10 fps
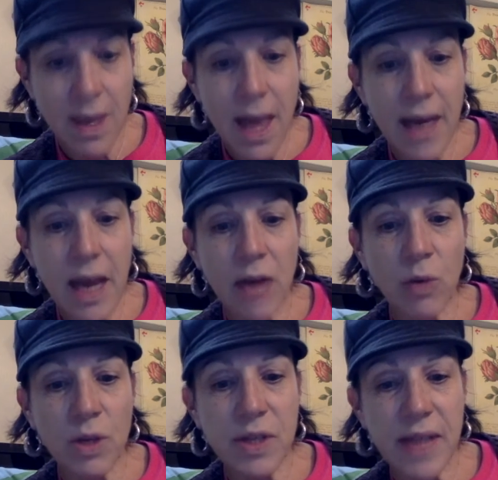and
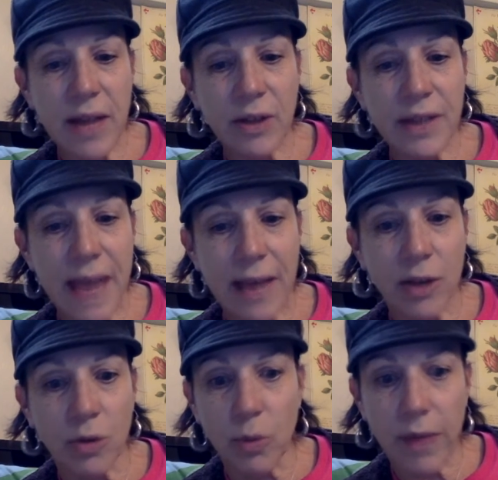Edward sailed
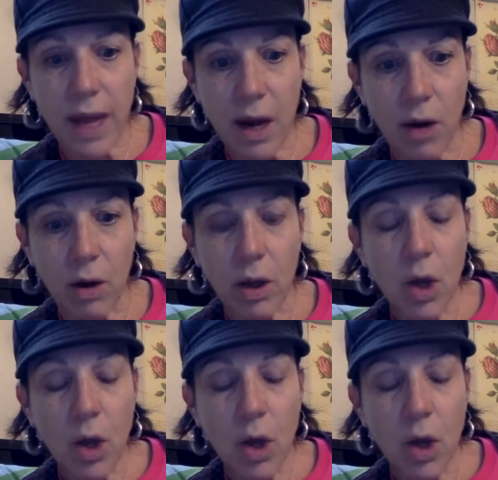naked through the air.